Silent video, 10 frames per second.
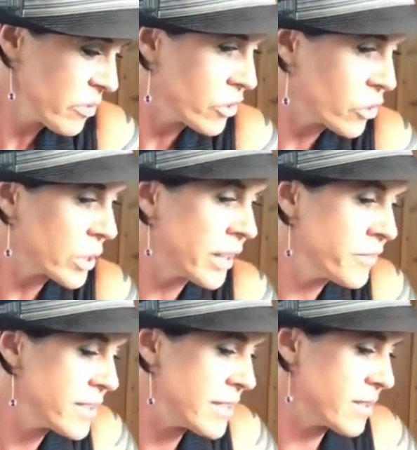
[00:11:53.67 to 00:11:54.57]
So I'd love
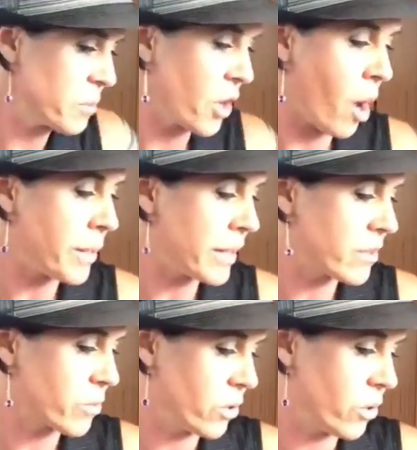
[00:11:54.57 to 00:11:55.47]
to see some
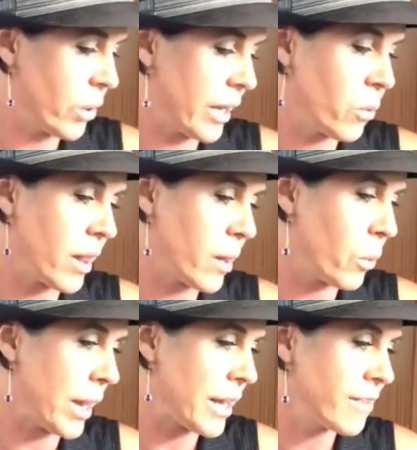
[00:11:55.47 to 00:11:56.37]
comments real quick while I'm
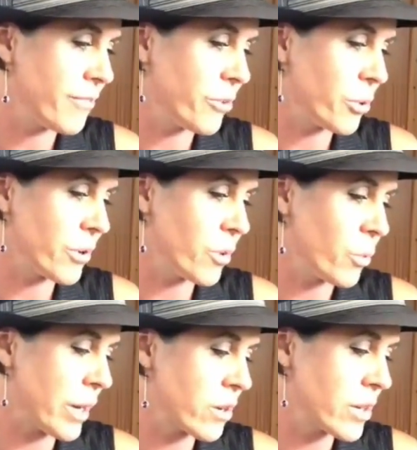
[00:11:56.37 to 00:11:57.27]
waiting for the
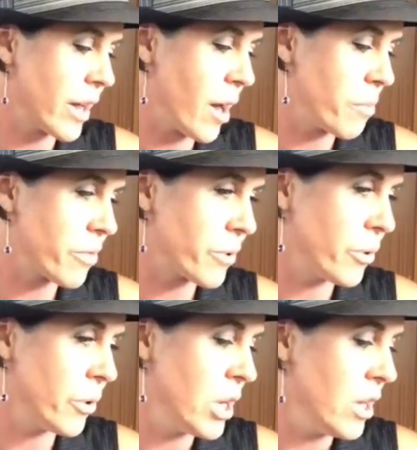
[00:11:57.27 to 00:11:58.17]
winner to come through.